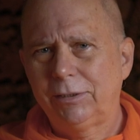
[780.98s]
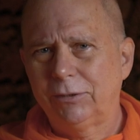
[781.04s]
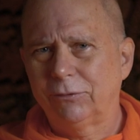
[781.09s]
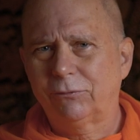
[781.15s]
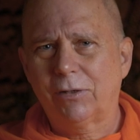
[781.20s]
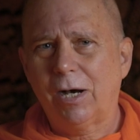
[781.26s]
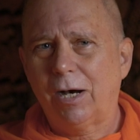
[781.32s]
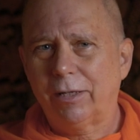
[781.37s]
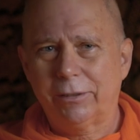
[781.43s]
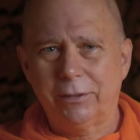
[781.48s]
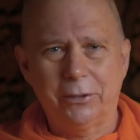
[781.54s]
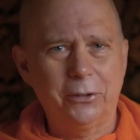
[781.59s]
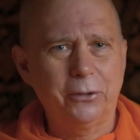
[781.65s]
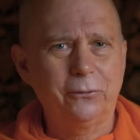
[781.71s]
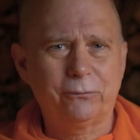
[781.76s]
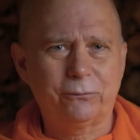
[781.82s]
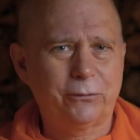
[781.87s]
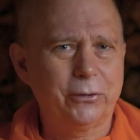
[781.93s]
If God
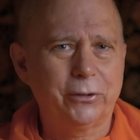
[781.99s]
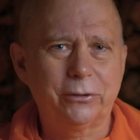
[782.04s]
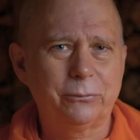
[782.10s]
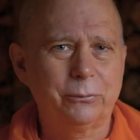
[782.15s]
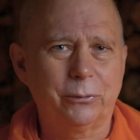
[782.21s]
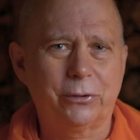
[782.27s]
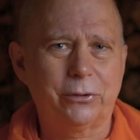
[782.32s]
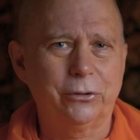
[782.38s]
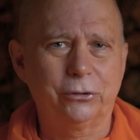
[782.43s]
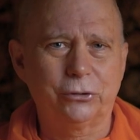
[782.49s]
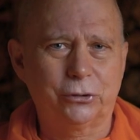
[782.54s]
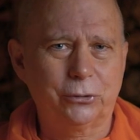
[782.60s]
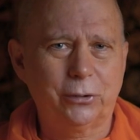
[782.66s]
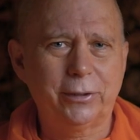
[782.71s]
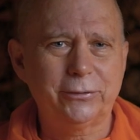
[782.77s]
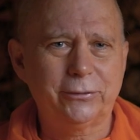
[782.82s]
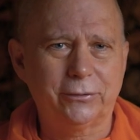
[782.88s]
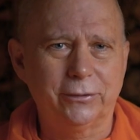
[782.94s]
interfered with your
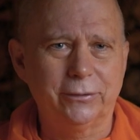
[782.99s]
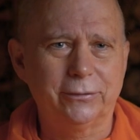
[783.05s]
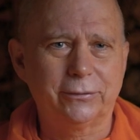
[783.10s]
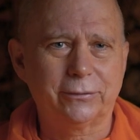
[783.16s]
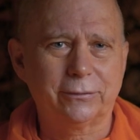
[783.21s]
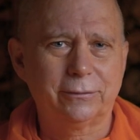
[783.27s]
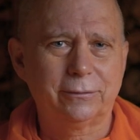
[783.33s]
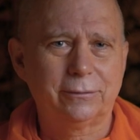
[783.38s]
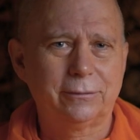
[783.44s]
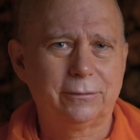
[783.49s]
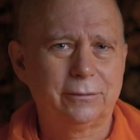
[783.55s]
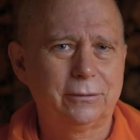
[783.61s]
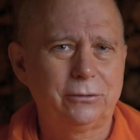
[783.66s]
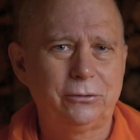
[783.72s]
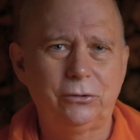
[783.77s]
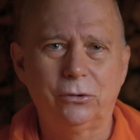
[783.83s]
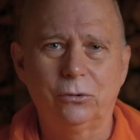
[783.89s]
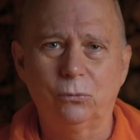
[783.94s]
choices,
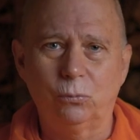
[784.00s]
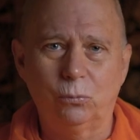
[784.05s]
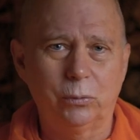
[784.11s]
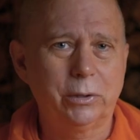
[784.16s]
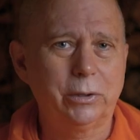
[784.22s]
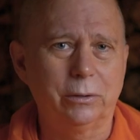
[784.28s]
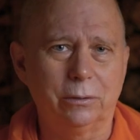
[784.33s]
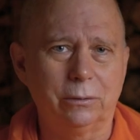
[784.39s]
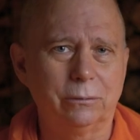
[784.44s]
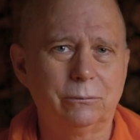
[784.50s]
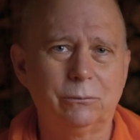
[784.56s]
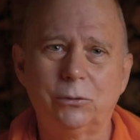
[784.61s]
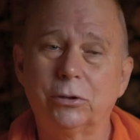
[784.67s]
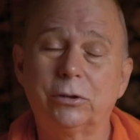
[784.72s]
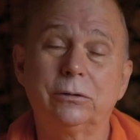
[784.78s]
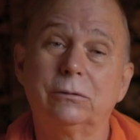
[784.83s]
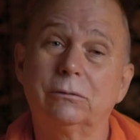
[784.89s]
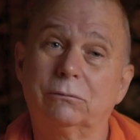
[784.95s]
your will
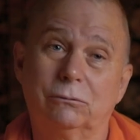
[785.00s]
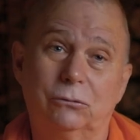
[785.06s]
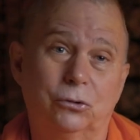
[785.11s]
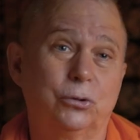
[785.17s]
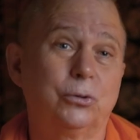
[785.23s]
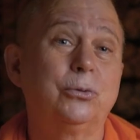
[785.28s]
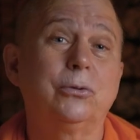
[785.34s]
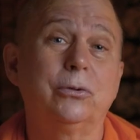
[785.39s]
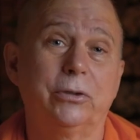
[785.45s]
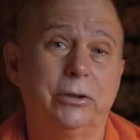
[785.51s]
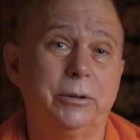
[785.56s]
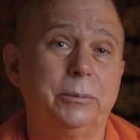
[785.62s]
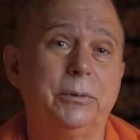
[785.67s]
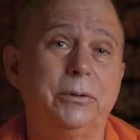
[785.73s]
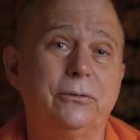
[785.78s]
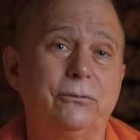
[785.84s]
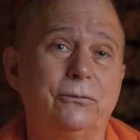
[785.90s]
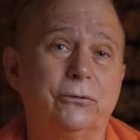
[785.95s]
wouldn't truly
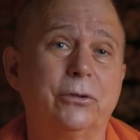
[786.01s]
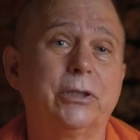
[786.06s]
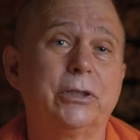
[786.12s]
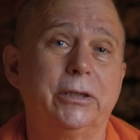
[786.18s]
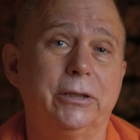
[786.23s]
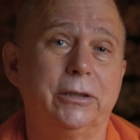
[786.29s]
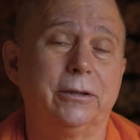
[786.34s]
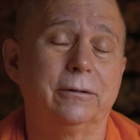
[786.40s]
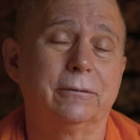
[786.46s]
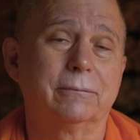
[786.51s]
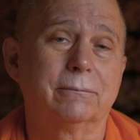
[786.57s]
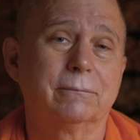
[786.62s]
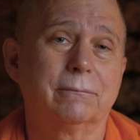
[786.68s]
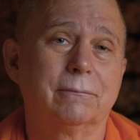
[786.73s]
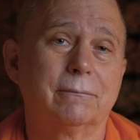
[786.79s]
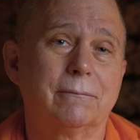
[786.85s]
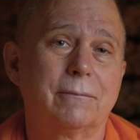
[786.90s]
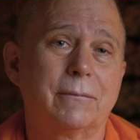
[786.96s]
be free.
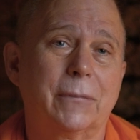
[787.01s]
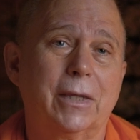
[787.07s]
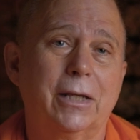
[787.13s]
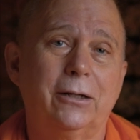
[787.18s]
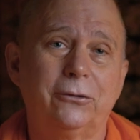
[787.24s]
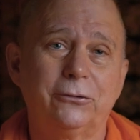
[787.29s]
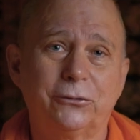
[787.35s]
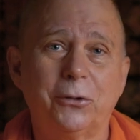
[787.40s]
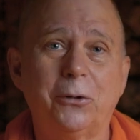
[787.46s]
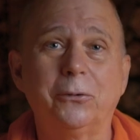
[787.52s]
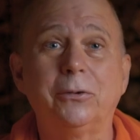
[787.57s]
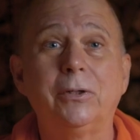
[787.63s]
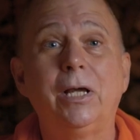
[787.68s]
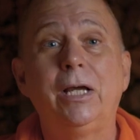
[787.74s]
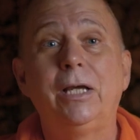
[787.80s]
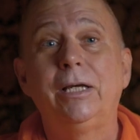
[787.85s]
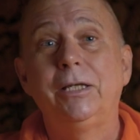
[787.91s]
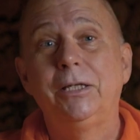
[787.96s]
So,
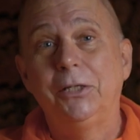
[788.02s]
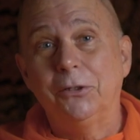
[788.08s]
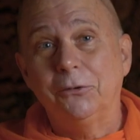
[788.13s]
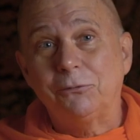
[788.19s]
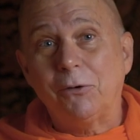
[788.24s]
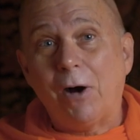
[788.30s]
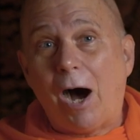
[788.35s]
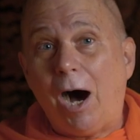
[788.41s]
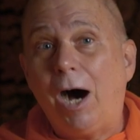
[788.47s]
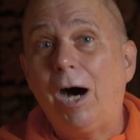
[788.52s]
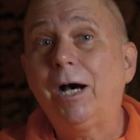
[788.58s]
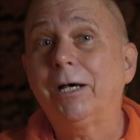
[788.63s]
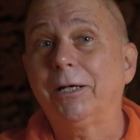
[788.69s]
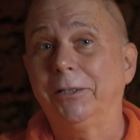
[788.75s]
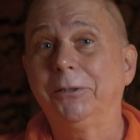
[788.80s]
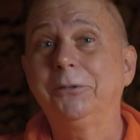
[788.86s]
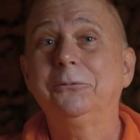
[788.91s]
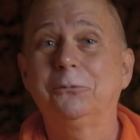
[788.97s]
if
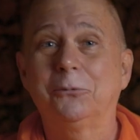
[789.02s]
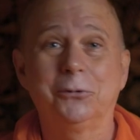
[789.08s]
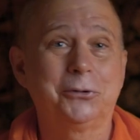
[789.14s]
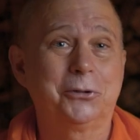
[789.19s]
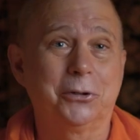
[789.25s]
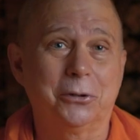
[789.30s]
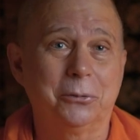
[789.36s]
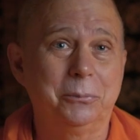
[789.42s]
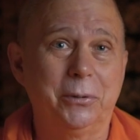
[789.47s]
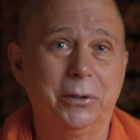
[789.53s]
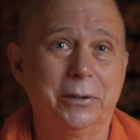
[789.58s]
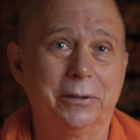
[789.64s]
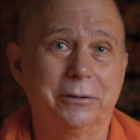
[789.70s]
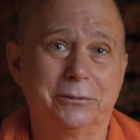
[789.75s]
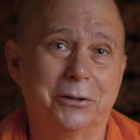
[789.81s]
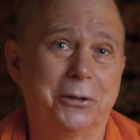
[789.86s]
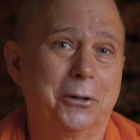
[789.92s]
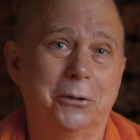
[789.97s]
I were to commit
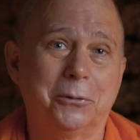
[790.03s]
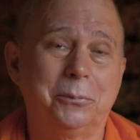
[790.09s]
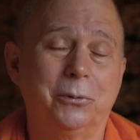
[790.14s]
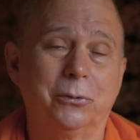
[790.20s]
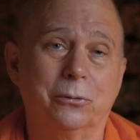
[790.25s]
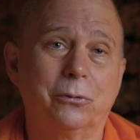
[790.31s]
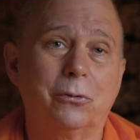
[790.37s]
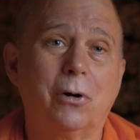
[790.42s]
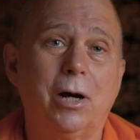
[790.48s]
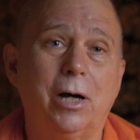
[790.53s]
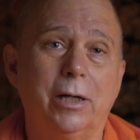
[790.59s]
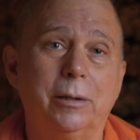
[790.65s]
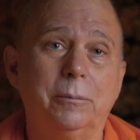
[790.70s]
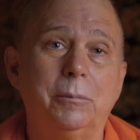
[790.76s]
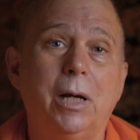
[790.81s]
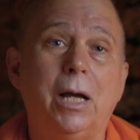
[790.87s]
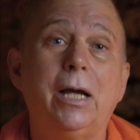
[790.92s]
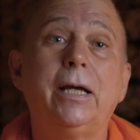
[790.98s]
a terrible
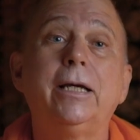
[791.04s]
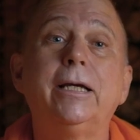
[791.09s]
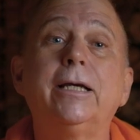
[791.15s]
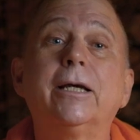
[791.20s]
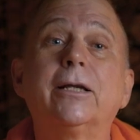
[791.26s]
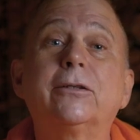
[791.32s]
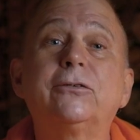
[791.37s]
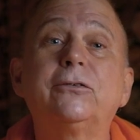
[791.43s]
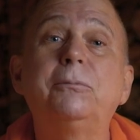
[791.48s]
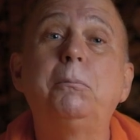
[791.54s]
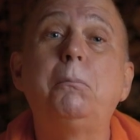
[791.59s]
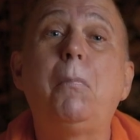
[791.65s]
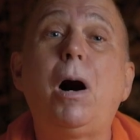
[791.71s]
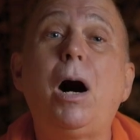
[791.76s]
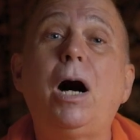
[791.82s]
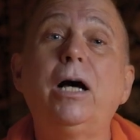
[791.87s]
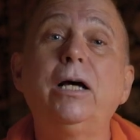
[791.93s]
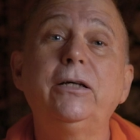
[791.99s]
crime, it's
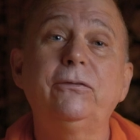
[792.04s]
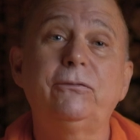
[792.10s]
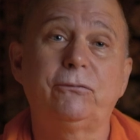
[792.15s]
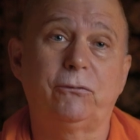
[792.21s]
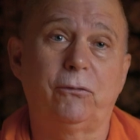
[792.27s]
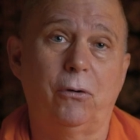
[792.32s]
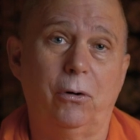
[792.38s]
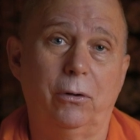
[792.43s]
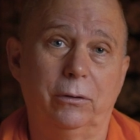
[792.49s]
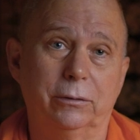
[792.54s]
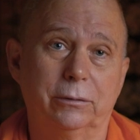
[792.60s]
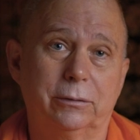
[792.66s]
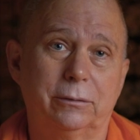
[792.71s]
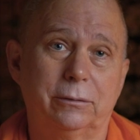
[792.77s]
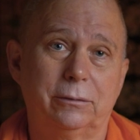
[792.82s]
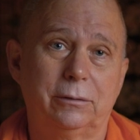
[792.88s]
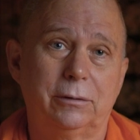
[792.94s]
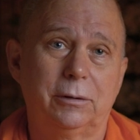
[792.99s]
my
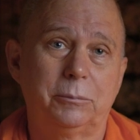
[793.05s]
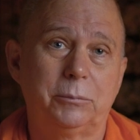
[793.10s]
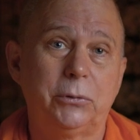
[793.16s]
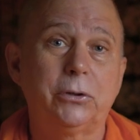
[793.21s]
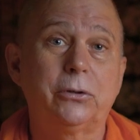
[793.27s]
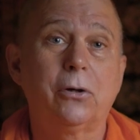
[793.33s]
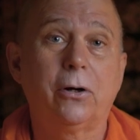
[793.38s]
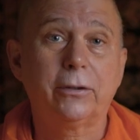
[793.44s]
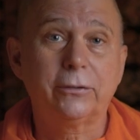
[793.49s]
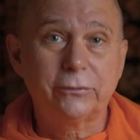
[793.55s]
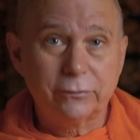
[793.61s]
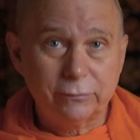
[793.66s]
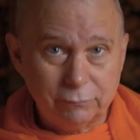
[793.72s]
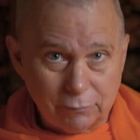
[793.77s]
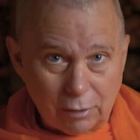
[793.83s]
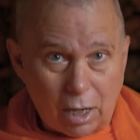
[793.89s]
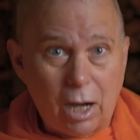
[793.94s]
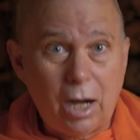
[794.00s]
fault because
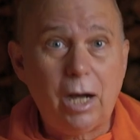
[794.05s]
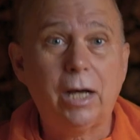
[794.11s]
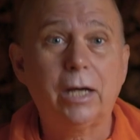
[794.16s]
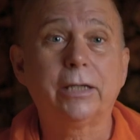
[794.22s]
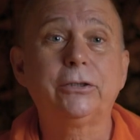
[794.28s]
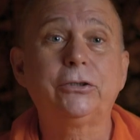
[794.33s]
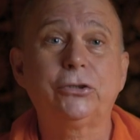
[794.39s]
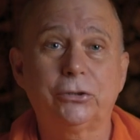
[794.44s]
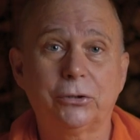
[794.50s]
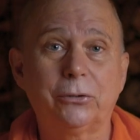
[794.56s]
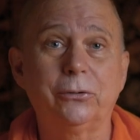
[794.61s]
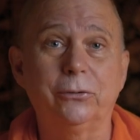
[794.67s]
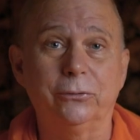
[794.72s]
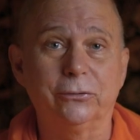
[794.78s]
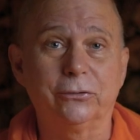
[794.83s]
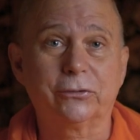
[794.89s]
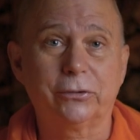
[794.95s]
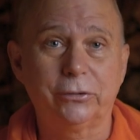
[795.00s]
I
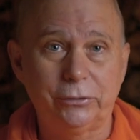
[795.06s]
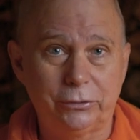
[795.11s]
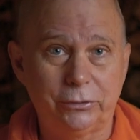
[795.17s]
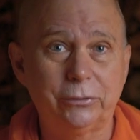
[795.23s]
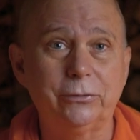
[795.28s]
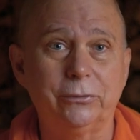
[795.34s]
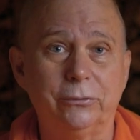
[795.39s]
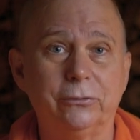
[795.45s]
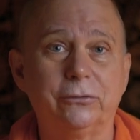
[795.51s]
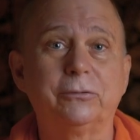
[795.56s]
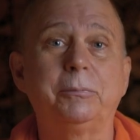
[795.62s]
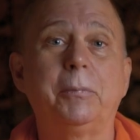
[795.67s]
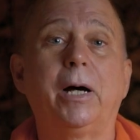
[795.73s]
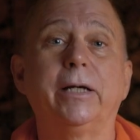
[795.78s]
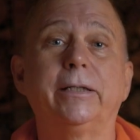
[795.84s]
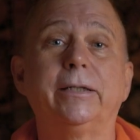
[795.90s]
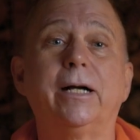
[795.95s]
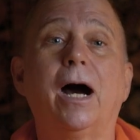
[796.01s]
chose to use
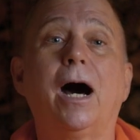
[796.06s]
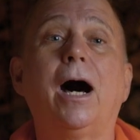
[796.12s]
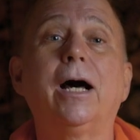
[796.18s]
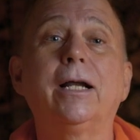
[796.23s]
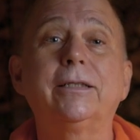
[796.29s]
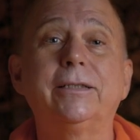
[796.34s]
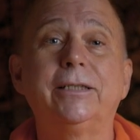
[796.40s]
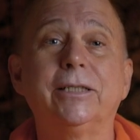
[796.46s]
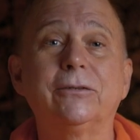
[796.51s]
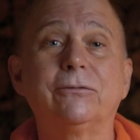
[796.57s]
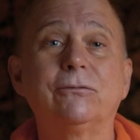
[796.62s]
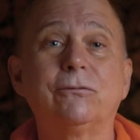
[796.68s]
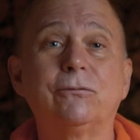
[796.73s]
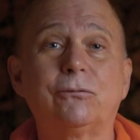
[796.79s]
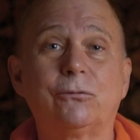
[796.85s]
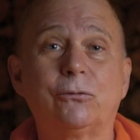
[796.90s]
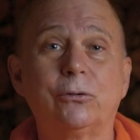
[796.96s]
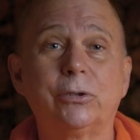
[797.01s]
my God
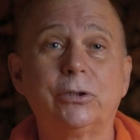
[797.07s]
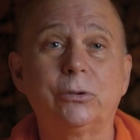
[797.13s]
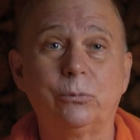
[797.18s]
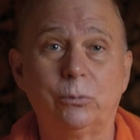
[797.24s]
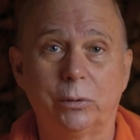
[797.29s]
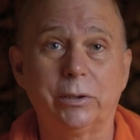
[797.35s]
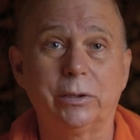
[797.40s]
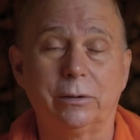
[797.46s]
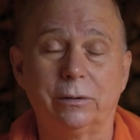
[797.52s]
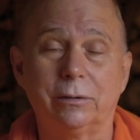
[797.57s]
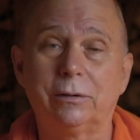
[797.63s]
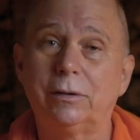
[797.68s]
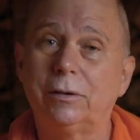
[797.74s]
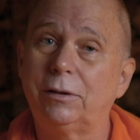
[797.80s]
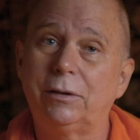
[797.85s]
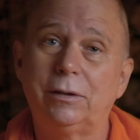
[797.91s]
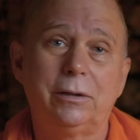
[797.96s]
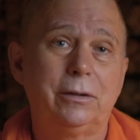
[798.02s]
given free will
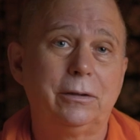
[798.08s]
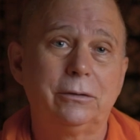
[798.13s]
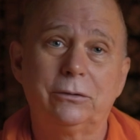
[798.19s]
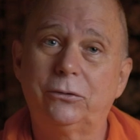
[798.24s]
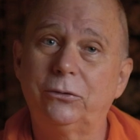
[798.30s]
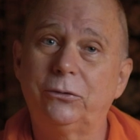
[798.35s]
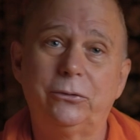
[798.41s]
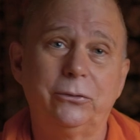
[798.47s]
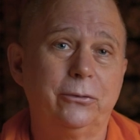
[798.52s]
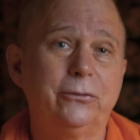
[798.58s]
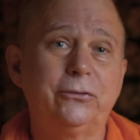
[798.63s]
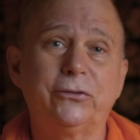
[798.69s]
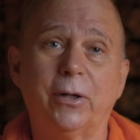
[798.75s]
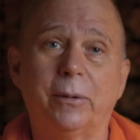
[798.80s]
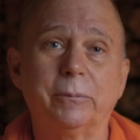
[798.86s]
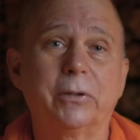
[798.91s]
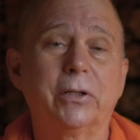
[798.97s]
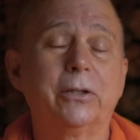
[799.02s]
to do
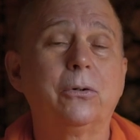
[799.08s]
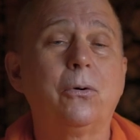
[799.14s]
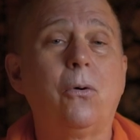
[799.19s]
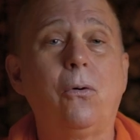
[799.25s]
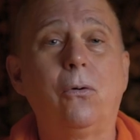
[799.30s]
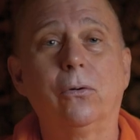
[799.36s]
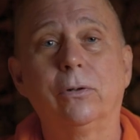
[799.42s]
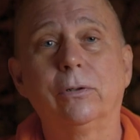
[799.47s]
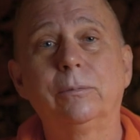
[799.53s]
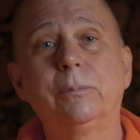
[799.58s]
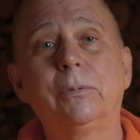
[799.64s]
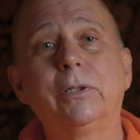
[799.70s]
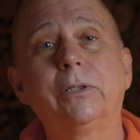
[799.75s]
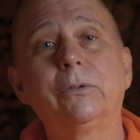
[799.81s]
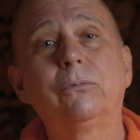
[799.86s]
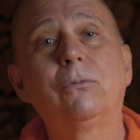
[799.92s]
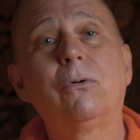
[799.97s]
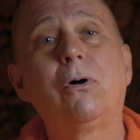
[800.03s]
something
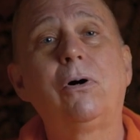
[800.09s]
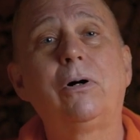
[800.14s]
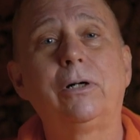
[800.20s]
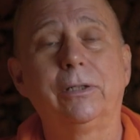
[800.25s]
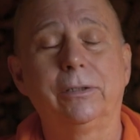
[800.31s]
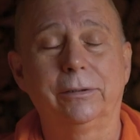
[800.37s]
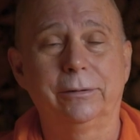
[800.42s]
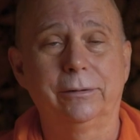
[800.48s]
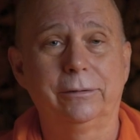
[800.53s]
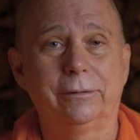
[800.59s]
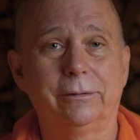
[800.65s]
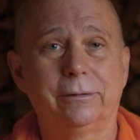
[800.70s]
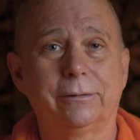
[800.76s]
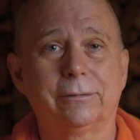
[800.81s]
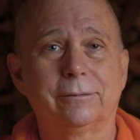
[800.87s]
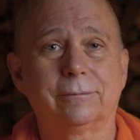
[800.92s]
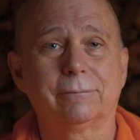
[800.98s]
horribly wrong.